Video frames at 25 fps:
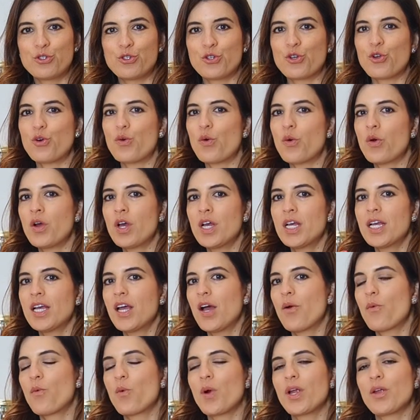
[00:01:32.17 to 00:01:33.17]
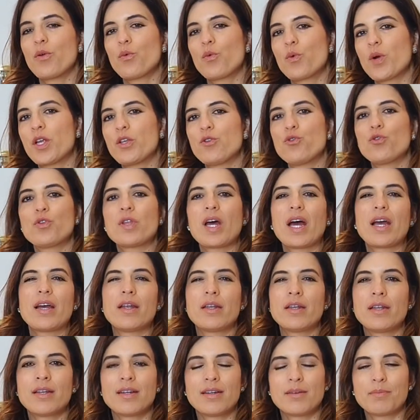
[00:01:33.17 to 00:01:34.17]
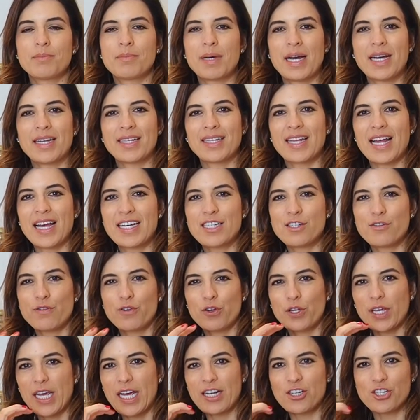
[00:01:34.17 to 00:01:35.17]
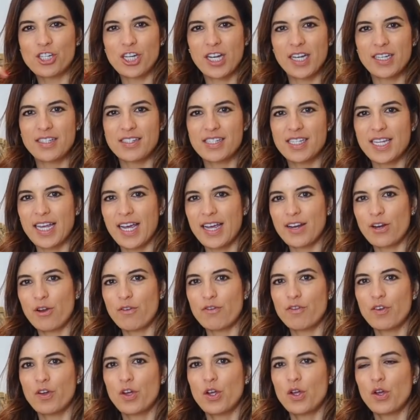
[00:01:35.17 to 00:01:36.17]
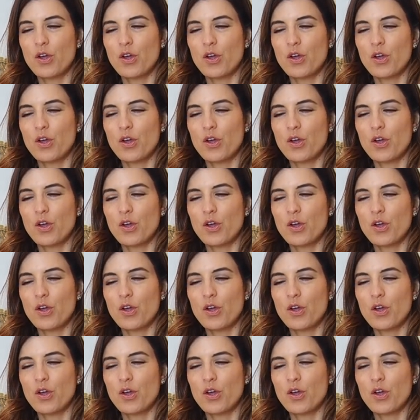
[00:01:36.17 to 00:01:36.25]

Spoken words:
You know, when you buy a nice focaccia, it's kind of,